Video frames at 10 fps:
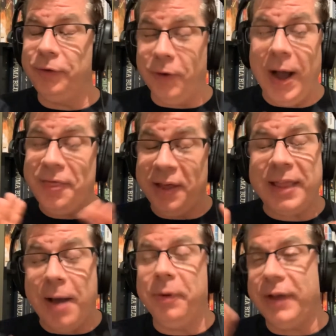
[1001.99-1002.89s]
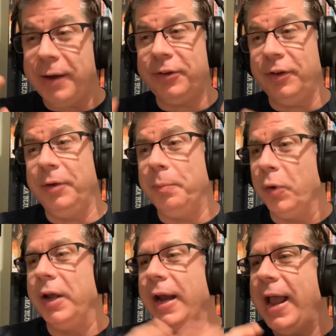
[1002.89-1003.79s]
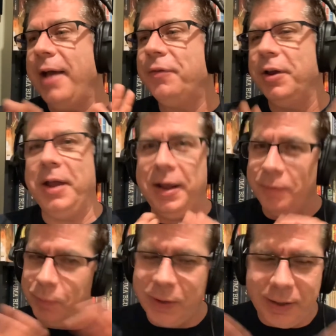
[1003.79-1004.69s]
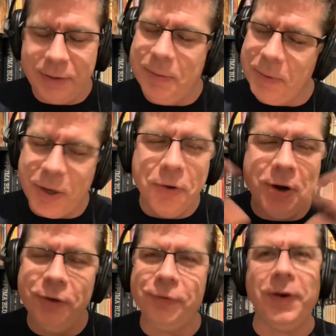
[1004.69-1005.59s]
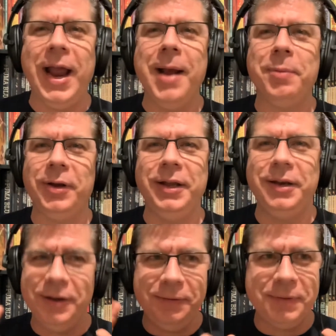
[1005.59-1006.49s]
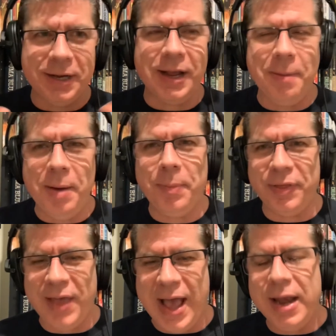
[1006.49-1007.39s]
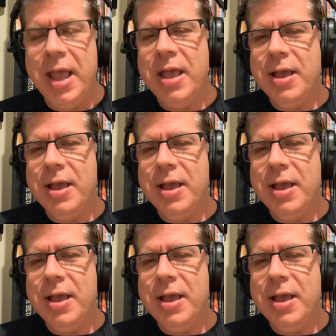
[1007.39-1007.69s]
So I thought that was absolutely brilliant. I have to kudos for Hamberlin to come up with that.